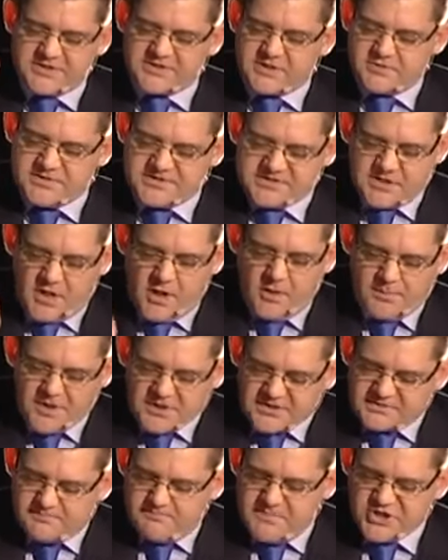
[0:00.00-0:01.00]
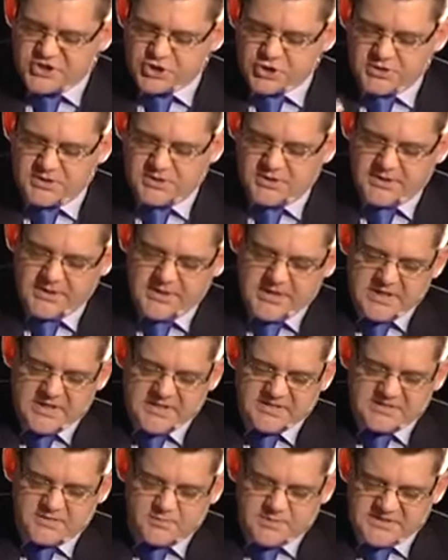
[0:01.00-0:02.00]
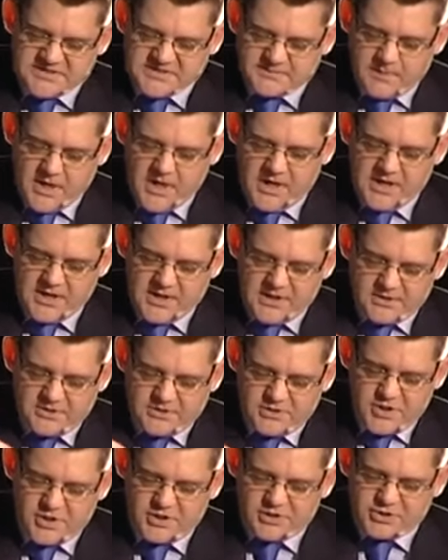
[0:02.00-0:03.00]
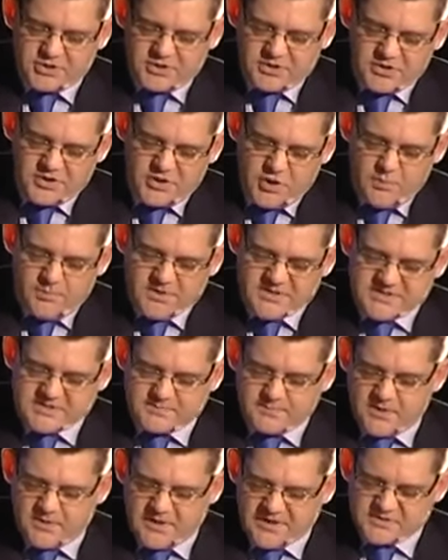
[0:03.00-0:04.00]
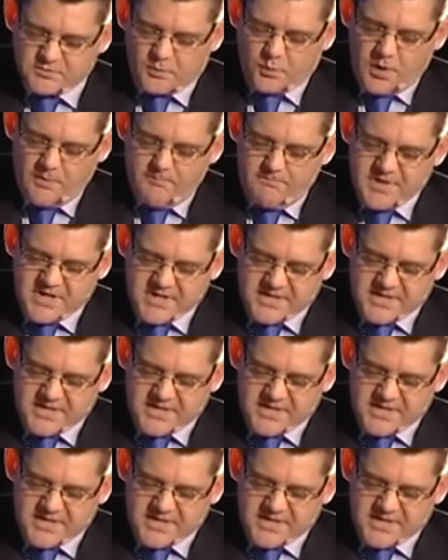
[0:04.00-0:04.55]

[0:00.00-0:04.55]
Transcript: So the Starbucks mission is to inspire and nurture the human spirit, one